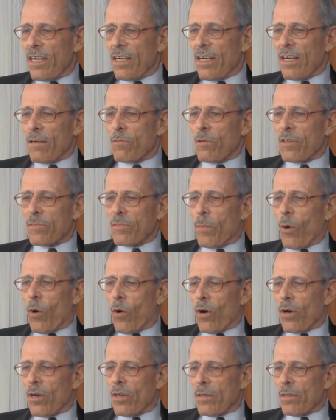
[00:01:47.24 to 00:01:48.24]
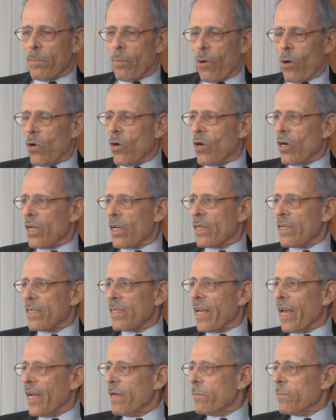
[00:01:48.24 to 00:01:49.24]
was born to Poland,
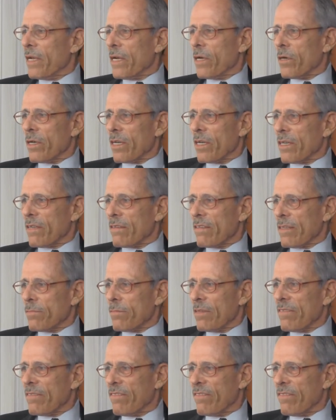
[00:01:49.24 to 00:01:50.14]
came here at a